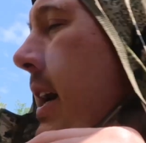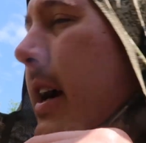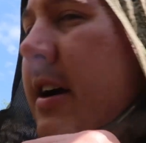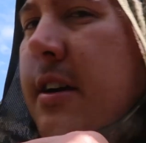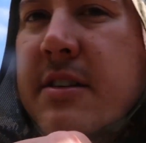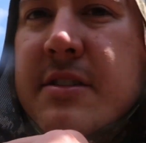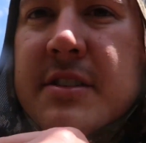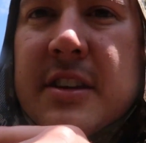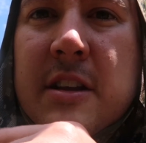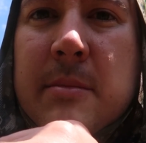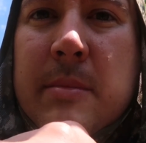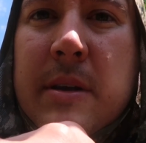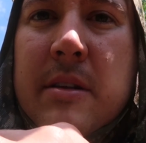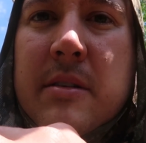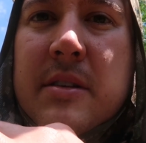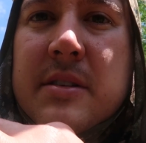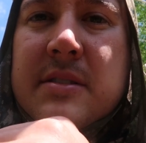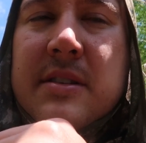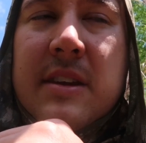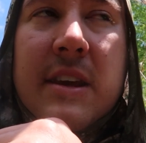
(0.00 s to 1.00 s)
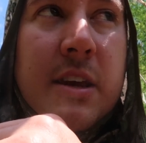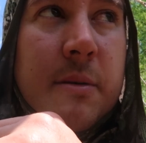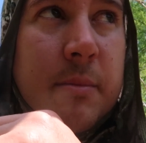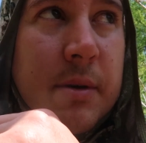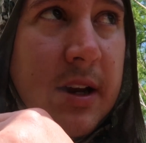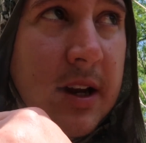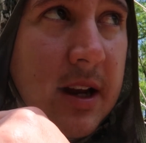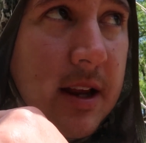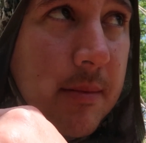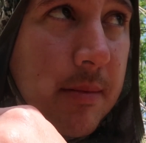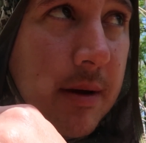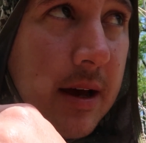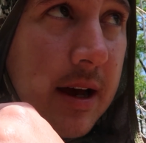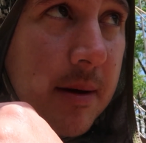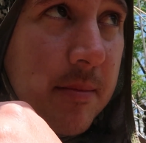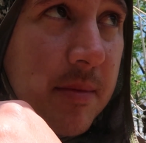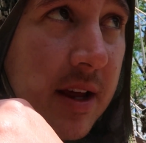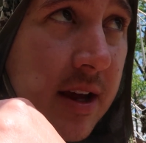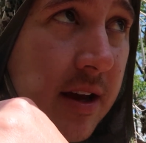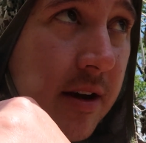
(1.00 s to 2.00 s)
Aaron's gonna be able to see him at any
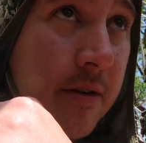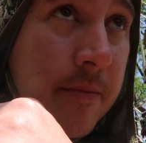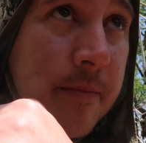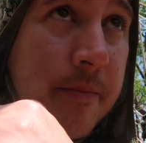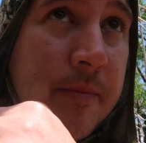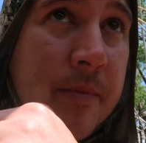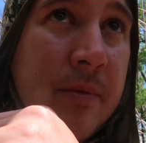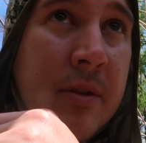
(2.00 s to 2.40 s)
time now.